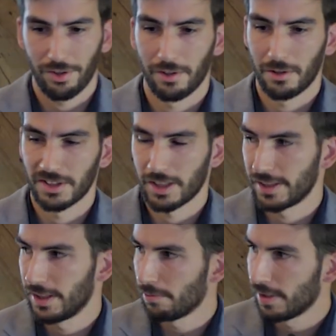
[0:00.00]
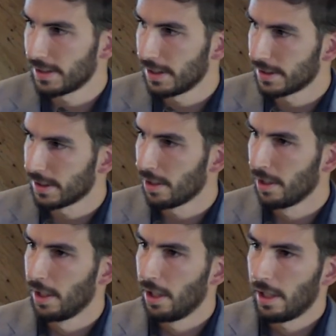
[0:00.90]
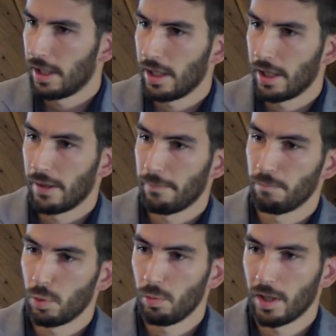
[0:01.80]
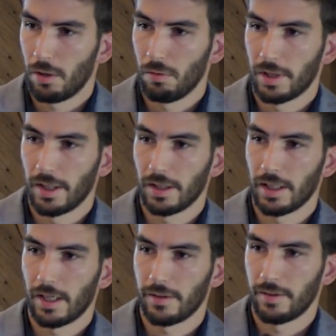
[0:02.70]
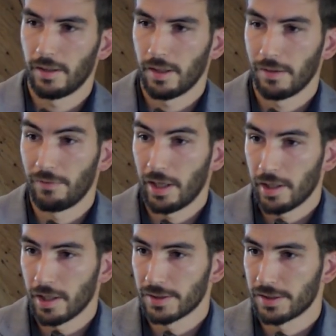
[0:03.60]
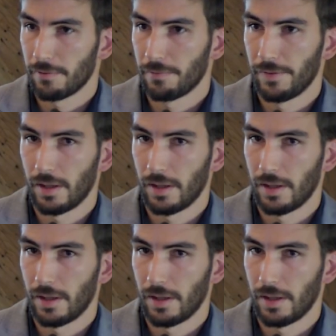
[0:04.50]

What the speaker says: on COSAC sequences. We are looking at variants of